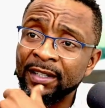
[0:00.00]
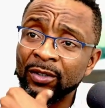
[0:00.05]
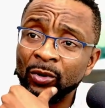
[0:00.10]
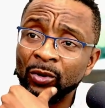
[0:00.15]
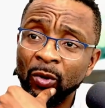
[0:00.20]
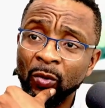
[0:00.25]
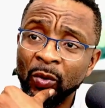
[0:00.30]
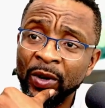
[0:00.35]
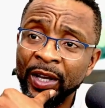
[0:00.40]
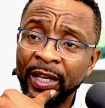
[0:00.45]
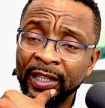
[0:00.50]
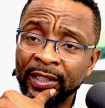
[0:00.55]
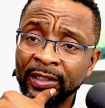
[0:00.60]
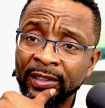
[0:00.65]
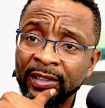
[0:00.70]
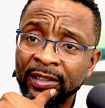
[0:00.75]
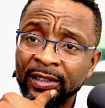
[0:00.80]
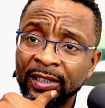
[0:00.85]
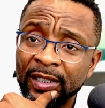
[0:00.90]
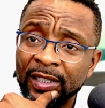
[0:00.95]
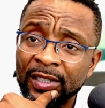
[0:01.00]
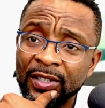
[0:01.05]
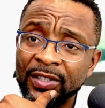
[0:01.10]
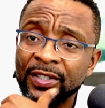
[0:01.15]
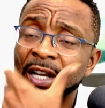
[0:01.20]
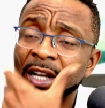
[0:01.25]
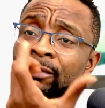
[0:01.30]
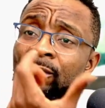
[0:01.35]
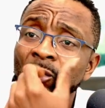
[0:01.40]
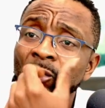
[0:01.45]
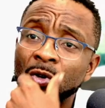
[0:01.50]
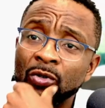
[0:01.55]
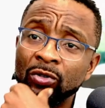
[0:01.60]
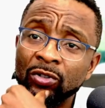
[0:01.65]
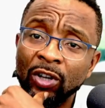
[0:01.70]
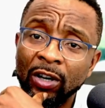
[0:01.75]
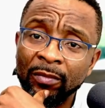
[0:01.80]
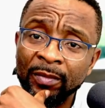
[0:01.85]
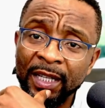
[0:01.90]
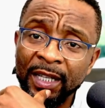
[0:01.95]
will win 7 local
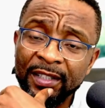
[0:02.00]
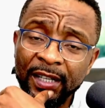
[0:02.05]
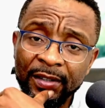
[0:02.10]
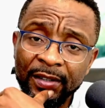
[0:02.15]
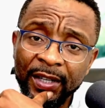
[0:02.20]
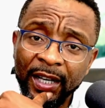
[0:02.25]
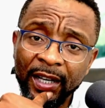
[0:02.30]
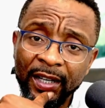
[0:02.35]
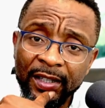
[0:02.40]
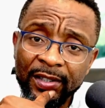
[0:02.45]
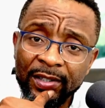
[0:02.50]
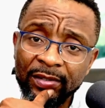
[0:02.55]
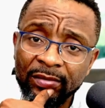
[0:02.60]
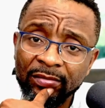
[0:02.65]
government areas.